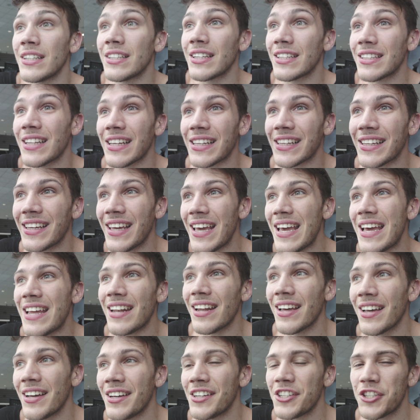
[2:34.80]
and like get
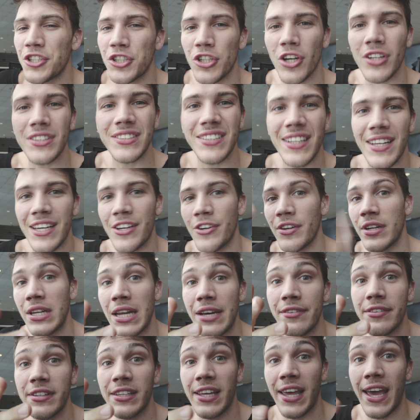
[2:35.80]
shots that I could
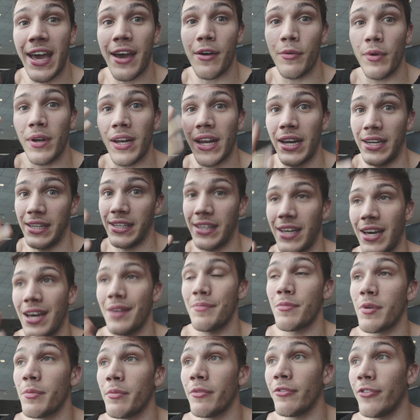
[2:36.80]
never get with any
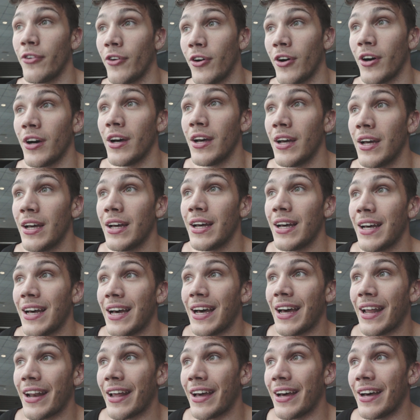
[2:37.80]
camera before,
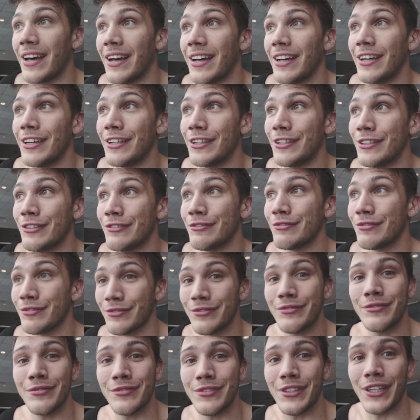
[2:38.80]
and
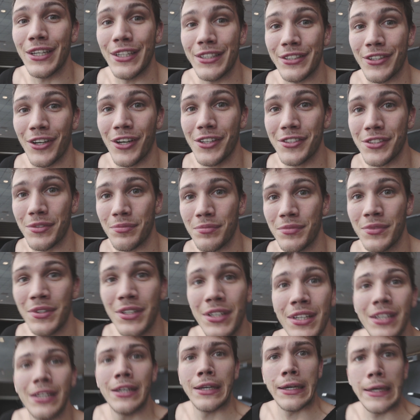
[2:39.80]
it's awesome.
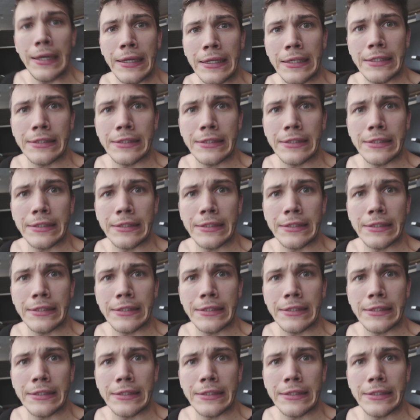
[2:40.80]
It